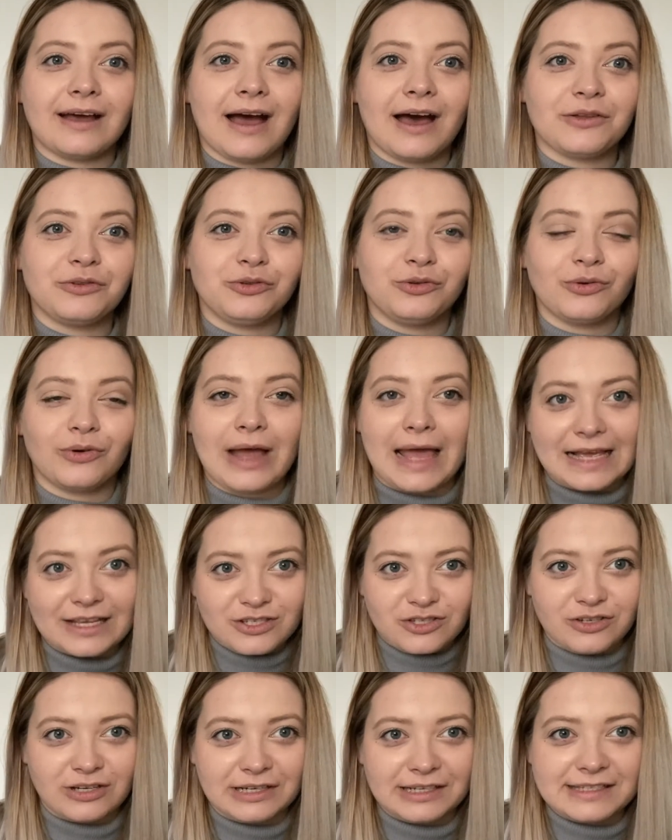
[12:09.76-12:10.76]
add you
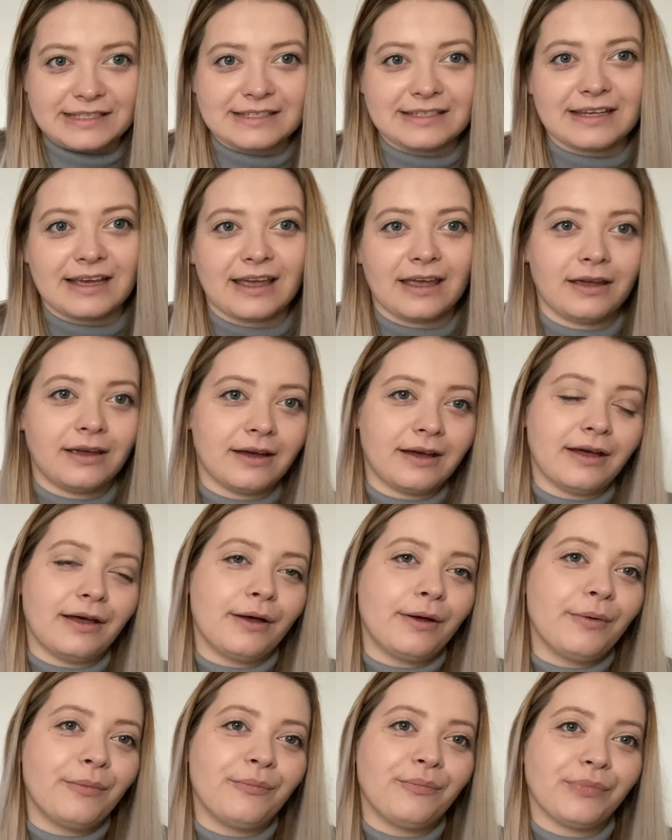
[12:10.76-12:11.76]
extra, let's say,
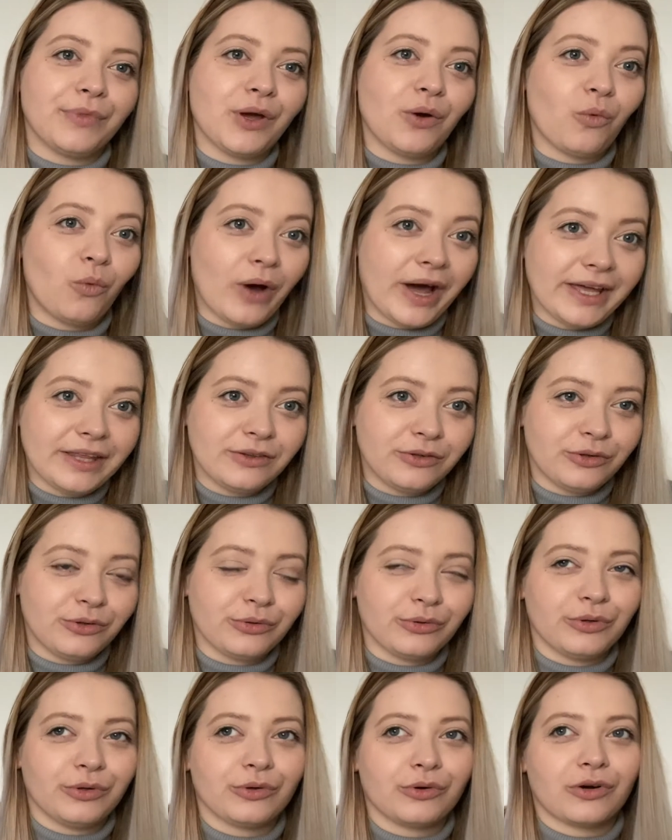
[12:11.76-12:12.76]
weight
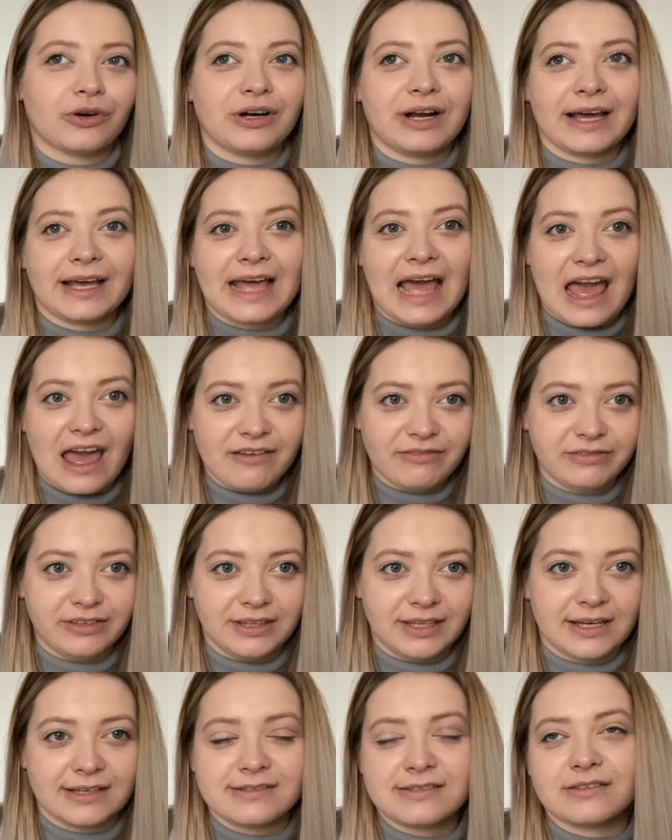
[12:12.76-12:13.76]
to you or like
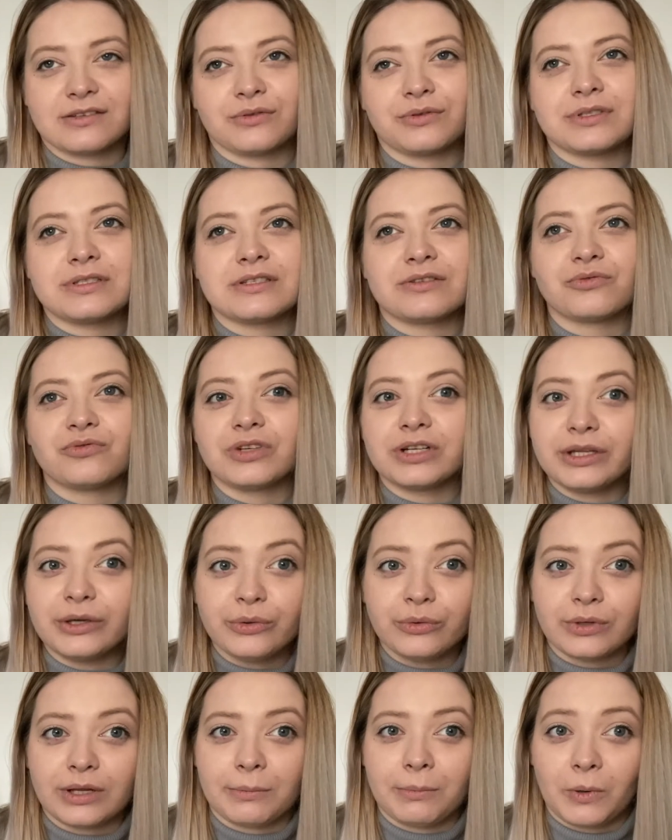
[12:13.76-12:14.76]
heaviness. So it's really
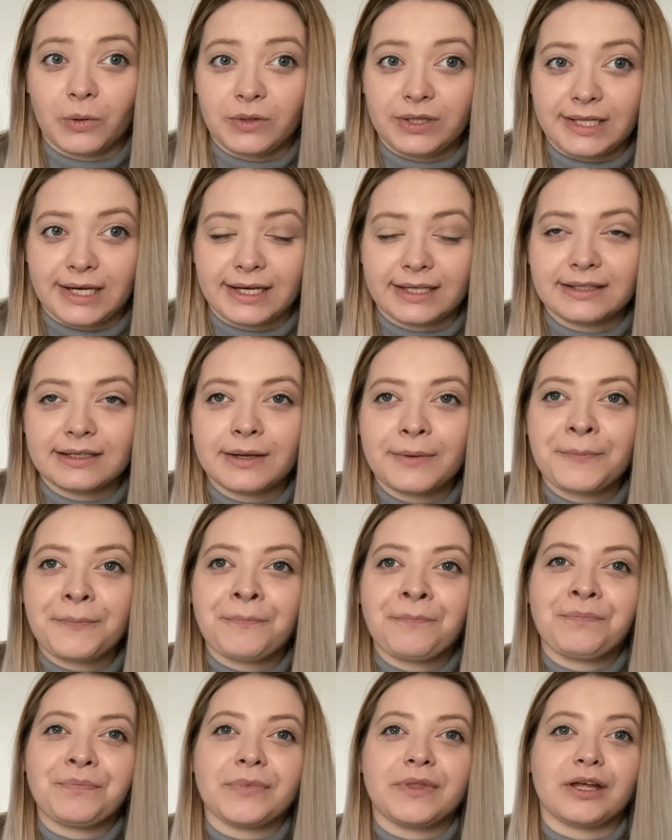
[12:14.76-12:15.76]
good about that
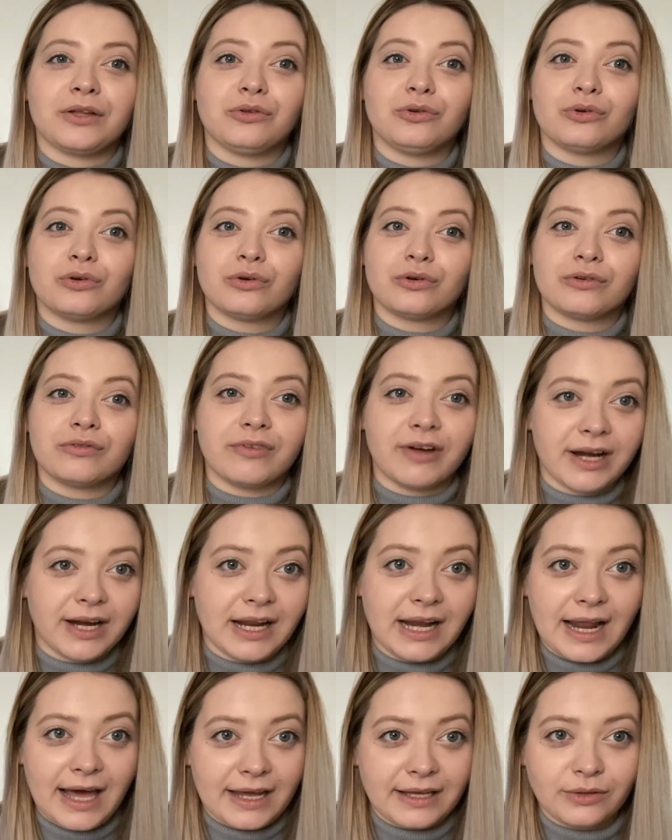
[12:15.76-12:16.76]
you look very
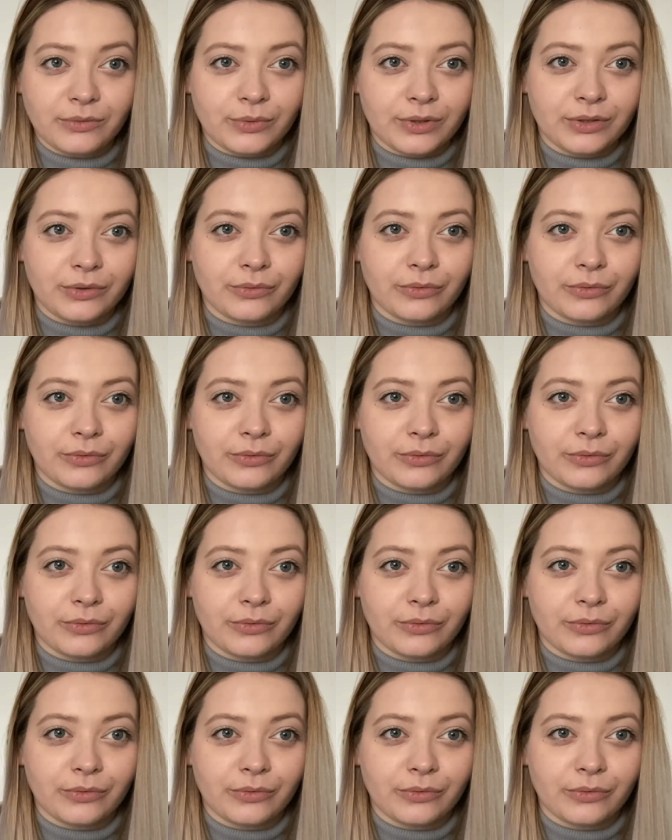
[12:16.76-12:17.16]
light when you're